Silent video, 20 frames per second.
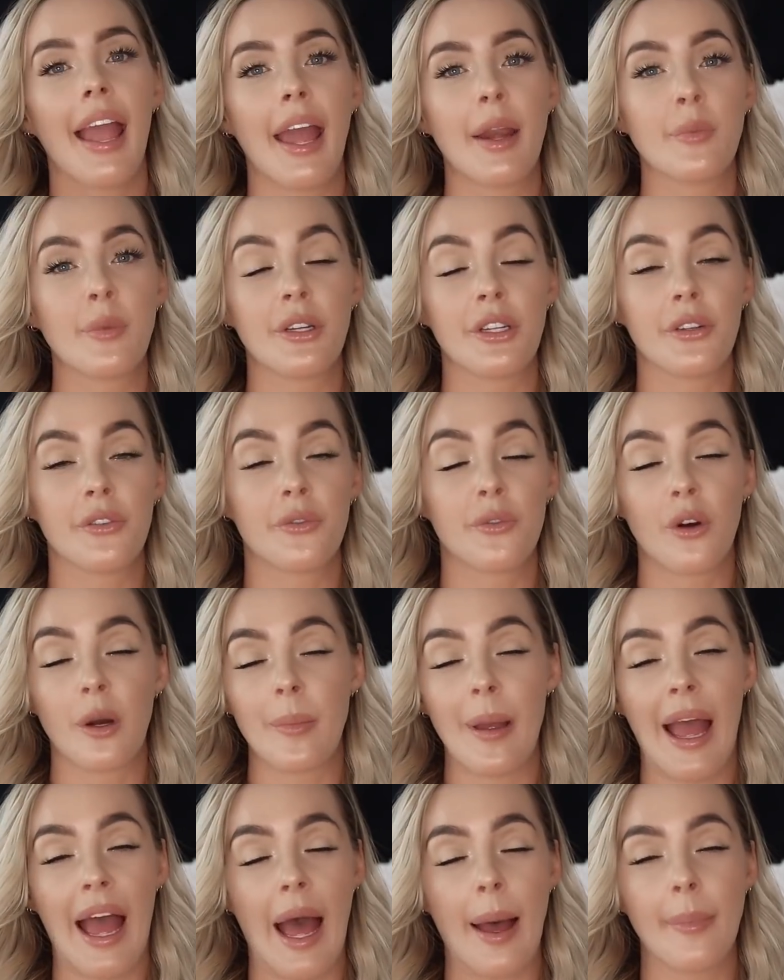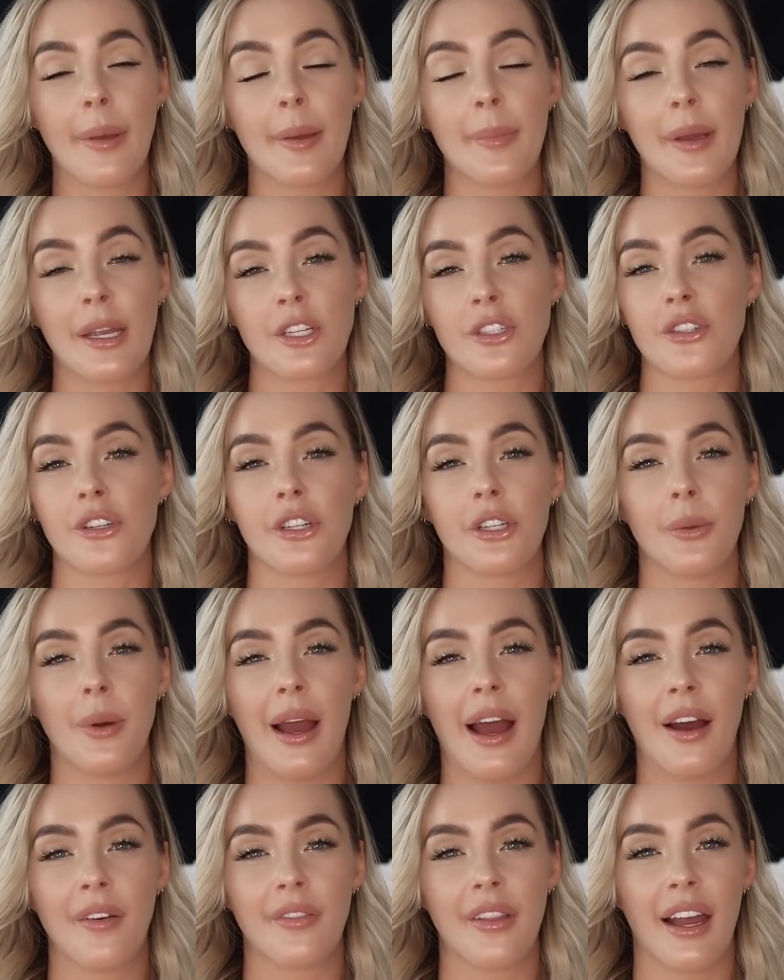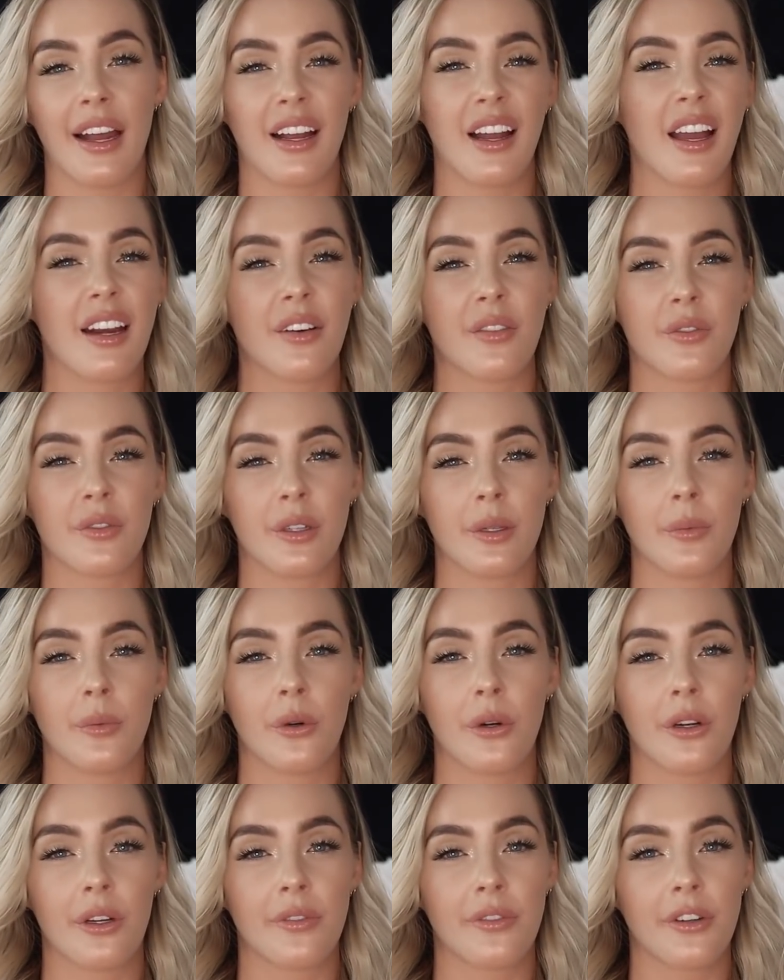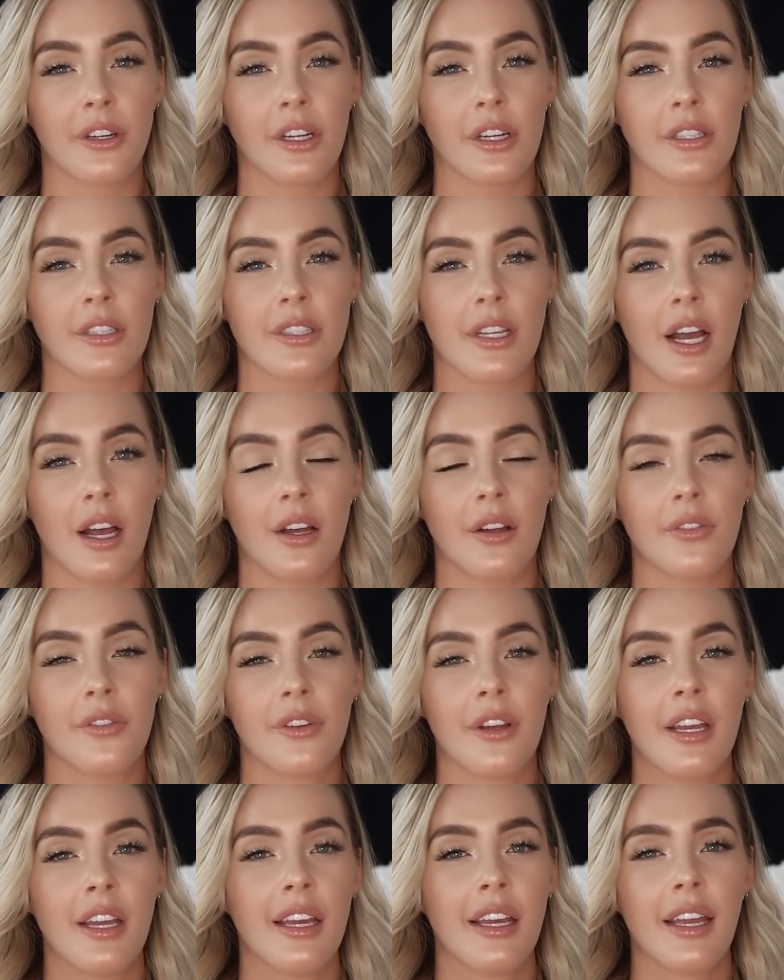And when you form a habit, make sure you have that kind of reward for yourself.